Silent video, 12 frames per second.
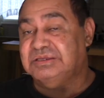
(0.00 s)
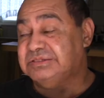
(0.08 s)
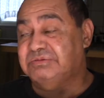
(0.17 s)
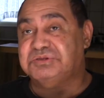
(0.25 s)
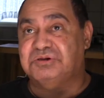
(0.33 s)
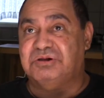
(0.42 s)

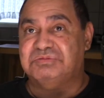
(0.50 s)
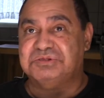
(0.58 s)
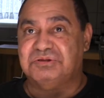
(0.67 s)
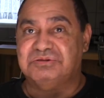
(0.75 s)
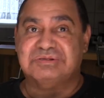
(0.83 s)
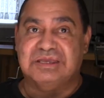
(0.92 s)
Sometimes
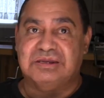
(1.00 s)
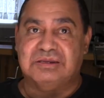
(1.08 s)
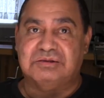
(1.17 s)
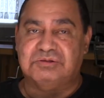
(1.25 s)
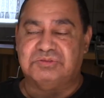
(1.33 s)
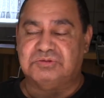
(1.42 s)
I looked at
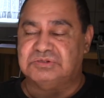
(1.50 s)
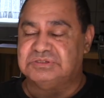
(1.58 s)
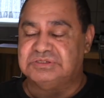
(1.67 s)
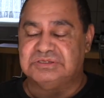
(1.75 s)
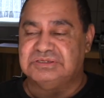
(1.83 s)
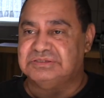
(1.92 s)
it and I thought,
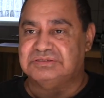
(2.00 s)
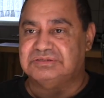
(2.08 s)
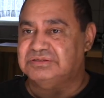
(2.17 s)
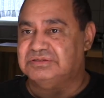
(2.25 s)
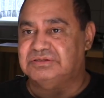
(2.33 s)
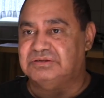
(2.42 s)
geez,
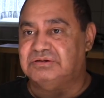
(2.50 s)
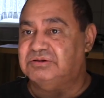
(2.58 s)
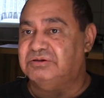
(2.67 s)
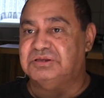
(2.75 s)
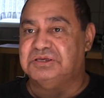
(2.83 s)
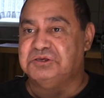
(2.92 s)
I've
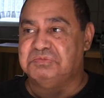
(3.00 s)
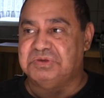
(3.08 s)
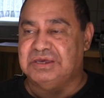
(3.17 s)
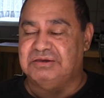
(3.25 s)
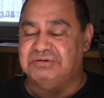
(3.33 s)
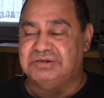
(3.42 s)
got to keep
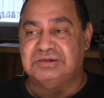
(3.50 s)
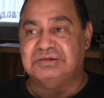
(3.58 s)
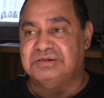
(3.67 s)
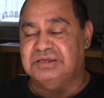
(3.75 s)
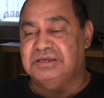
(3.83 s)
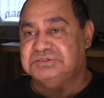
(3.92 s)

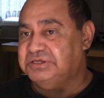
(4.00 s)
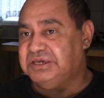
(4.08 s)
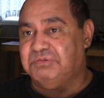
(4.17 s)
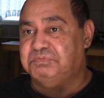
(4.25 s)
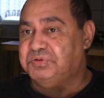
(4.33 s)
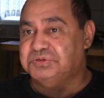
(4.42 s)
going. She
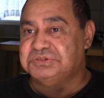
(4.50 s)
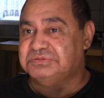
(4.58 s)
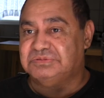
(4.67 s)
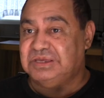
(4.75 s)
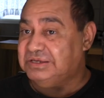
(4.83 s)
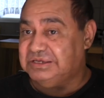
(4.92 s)
kept
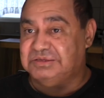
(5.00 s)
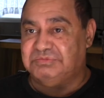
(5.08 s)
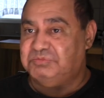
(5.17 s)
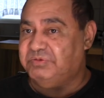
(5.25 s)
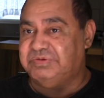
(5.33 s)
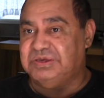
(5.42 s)
pushing, they,
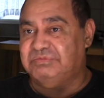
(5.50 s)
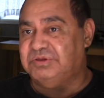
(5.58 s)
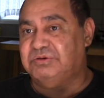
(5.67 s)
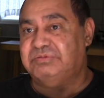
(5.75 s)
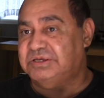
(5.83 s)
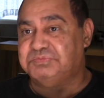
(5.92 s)
my
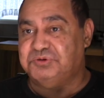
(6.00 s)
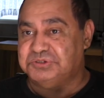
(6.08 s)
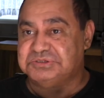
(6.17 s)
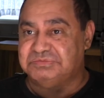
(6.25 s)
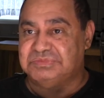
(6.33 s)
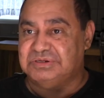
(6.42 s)
family always
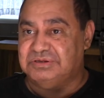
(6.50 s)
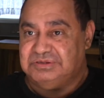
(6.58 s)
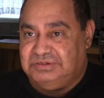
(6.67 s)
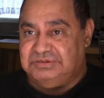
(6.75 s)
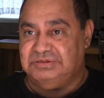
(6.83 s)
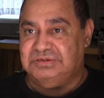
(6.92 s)
pushed me
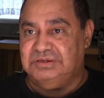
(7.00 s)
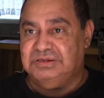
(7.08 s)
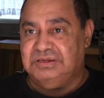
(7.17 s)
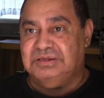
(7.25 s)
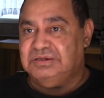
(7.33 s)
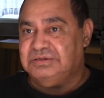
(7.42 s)
like,
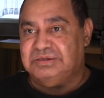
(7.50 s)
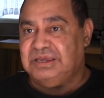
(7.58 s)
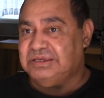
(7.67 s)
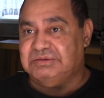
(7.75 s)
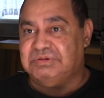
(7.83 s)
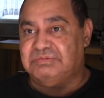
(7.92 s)

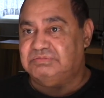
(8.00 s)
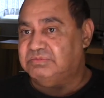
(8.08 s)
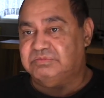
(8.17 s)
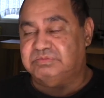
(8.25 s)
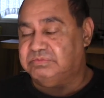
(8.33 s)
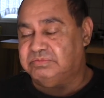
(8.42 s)
don't give up.
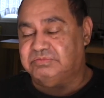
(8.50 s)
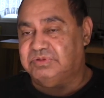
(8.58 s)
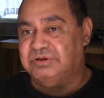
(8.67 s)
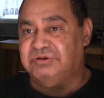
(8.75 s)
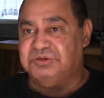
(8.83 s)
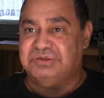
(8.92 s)
And
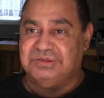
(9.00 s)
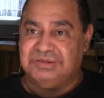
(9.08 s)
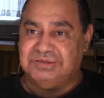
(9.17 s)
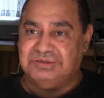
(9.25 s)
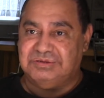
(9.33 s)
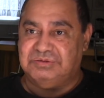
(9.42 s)
by
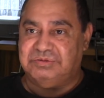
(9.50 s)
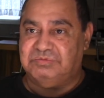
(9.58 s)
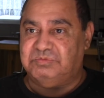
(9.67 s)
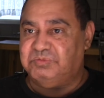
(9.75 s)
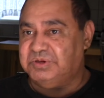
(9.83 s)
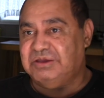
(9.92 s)

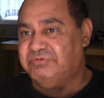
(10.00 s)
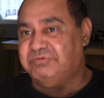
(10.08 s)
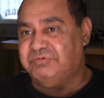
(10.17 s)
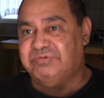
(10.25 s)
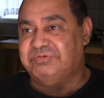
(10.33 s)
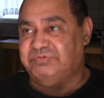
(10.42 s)
we come
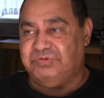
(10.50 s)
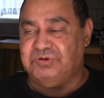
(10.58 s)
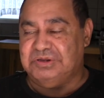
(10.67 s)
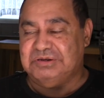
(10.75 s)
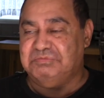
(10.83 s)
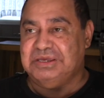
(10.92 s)
from a
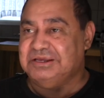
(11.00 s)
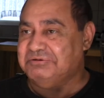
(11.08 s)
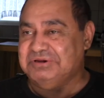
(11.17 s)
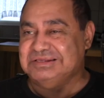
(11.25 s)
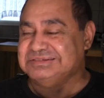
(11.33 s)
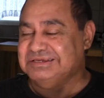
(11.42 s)
Republican
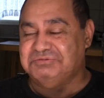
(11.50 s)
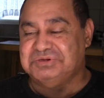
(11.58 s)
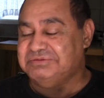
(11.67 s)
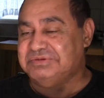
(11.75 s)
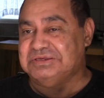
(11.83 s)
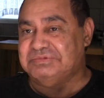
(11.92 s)
background, so we
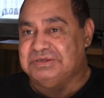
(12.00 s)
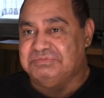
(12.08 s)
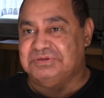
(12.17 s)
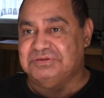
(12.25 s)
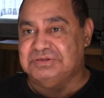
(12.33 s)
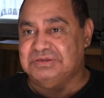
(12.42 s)
never give
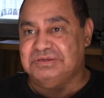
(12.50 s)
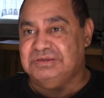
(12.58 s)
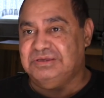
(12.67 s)
up. Like,